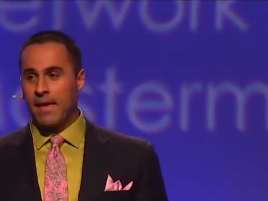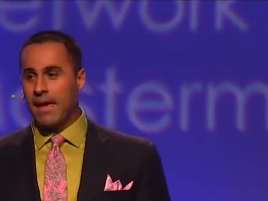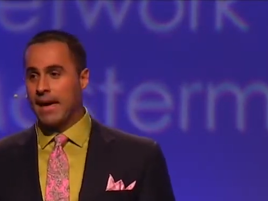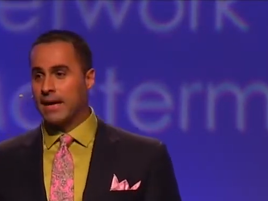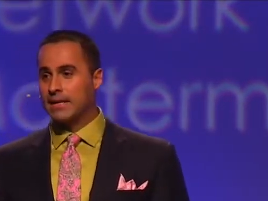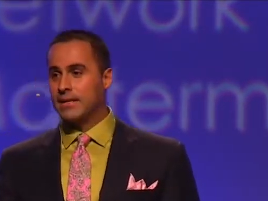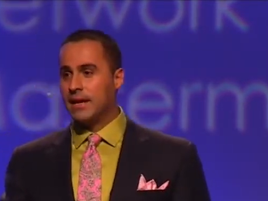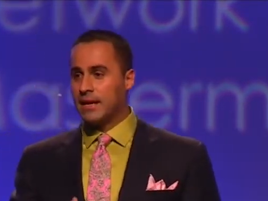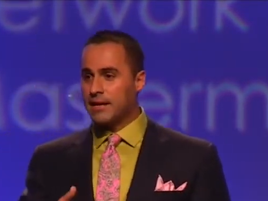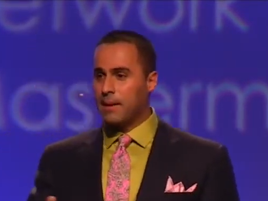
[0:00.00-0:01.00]
And
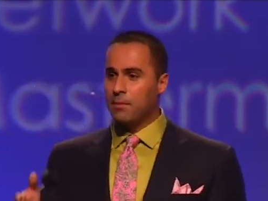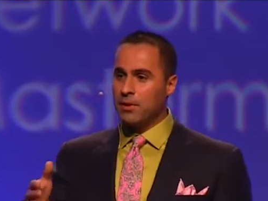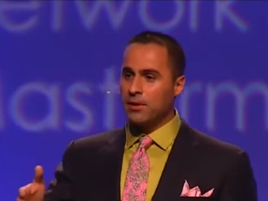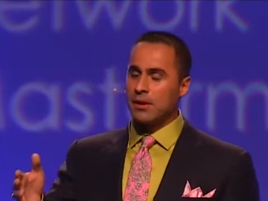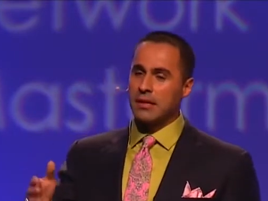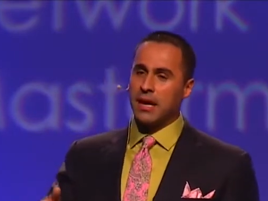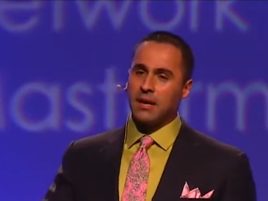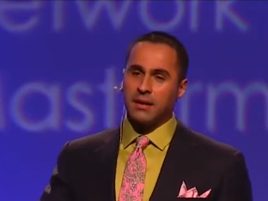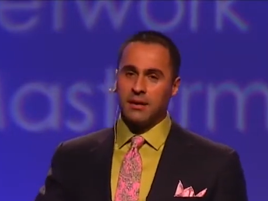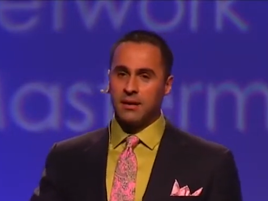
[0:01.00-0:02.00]
a couple years
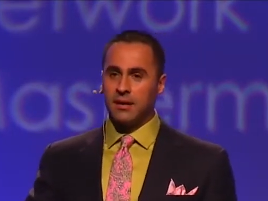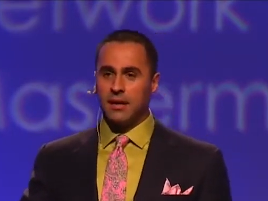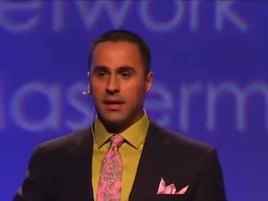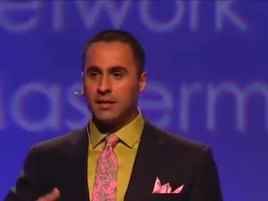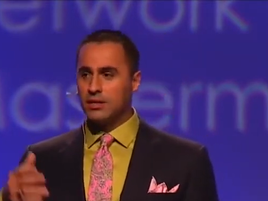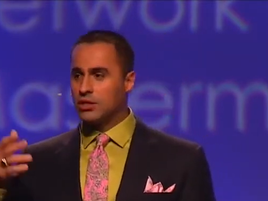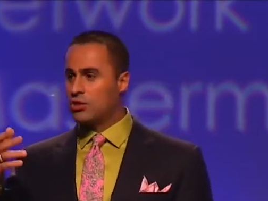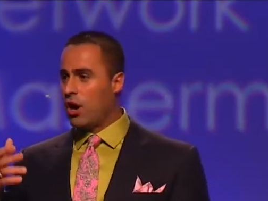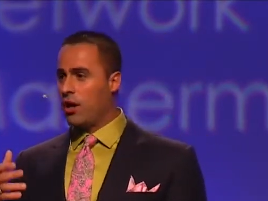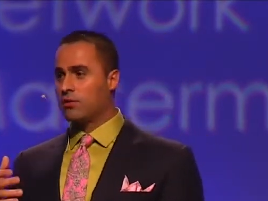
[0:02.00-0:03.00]
later, it just
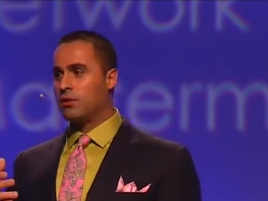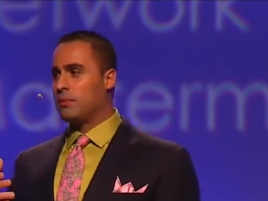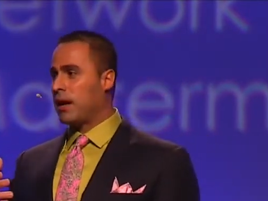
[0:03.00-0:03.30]
dawned on me.